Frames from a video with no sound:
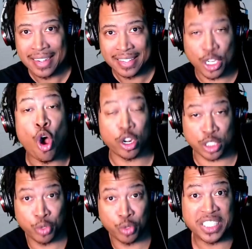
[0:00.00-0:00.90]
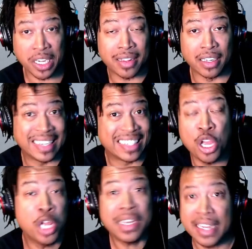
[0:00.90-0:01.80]
talk to each other. It's
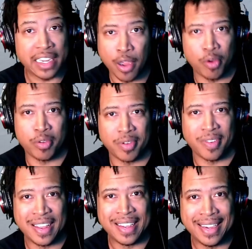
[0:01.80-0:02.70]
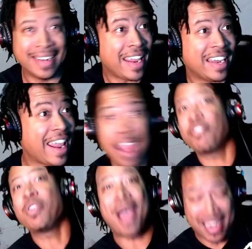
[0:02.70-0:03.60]
hood lingo. It ain't
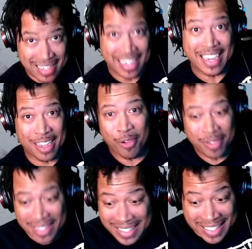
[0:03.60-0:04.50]
everybody's lingo.